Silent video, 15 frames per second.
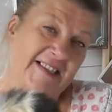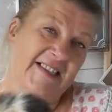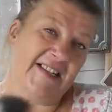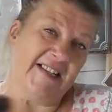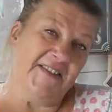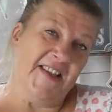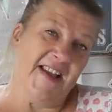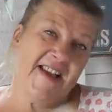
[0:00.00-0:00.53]

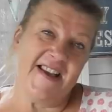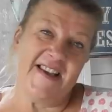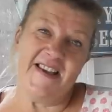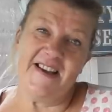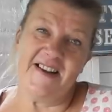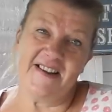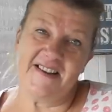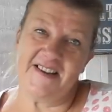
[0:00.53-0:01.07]
and they
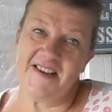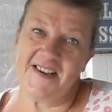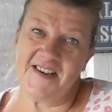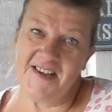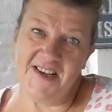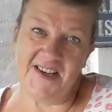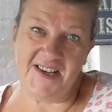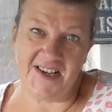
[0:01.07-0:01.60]

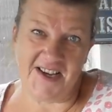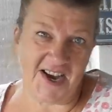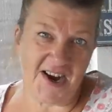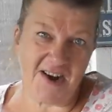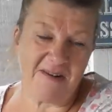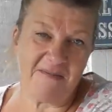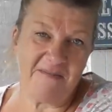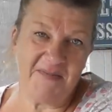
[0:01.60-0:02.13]

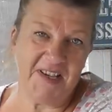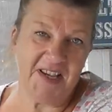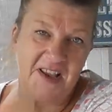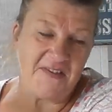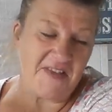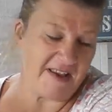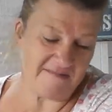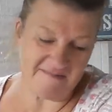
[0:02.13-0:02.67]
come, you
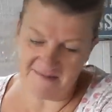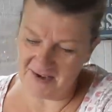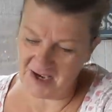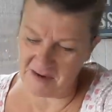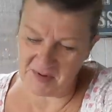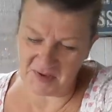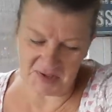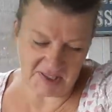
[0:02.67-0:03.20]
know, they
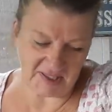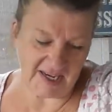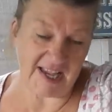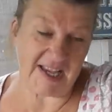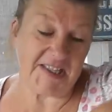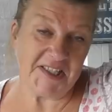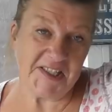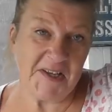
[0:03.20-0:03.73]
come onto
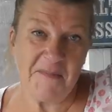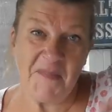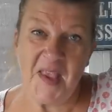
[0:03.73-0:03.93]
land.